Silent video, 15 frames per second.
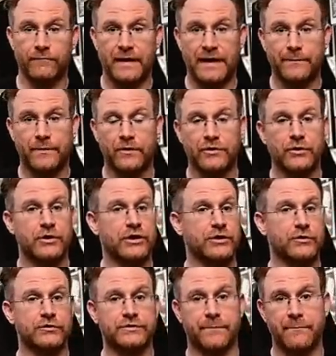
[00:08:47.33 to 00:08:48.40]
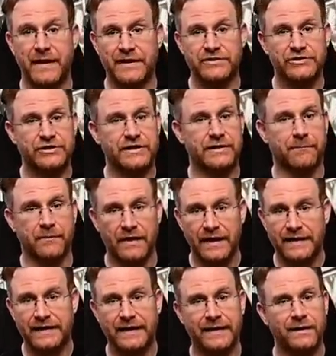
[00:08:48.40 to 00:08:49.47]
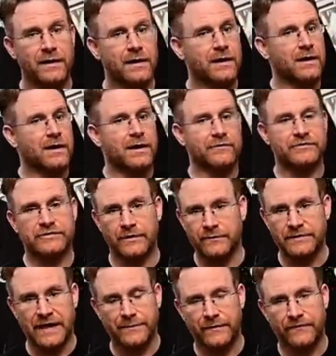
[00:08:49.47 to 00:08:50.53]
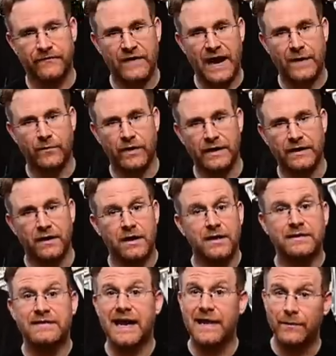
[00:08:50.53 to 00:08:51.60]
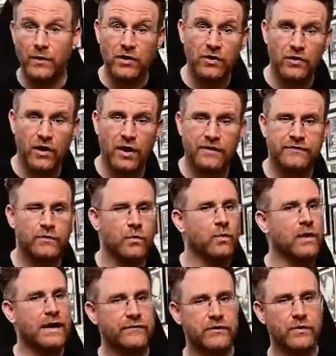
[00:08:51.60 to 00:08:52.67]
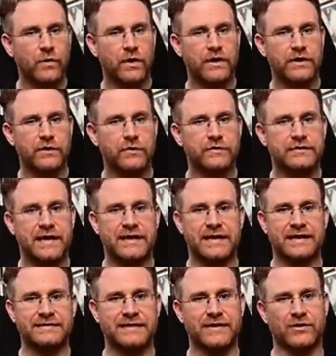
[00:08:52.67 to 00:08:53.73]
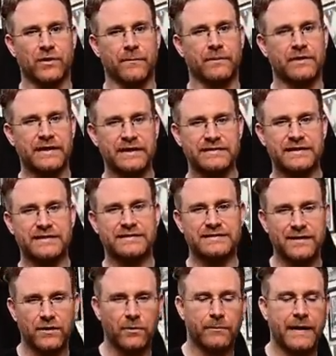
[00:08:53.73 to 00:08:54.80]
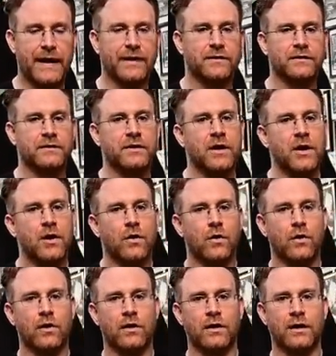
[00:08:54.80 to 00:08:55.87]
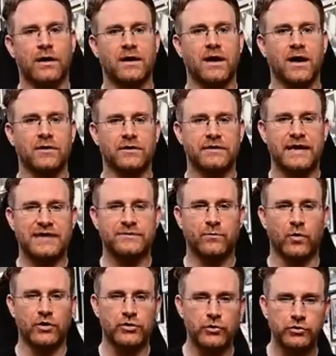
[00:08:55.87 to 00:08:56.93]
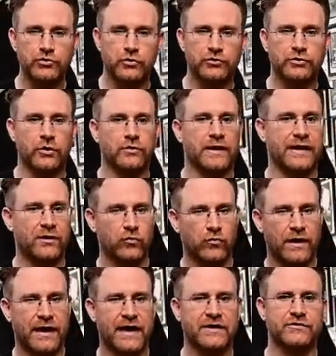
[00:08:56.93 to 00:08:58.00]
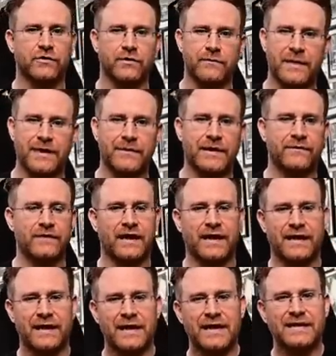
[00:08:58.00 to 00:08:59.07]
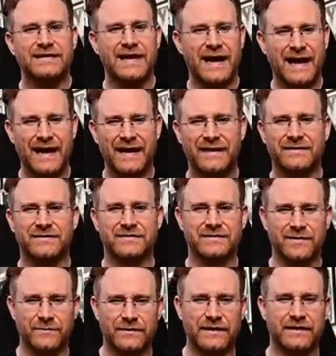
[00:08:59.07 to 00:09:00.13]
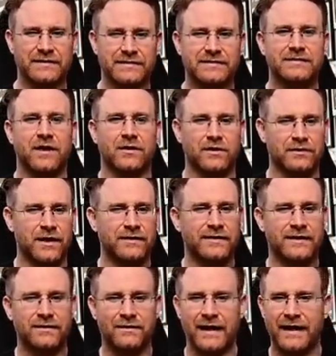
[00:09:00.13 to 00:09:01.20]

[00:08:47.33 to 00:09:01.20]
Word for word: of paper, you can use a bed sheet, a blanket, some type of fabric, tablecloths, whatever you want to use that is either a pleasing subtle pattern or a color that's more neutral tone like grays or maybe even like tans or something subtle, nothing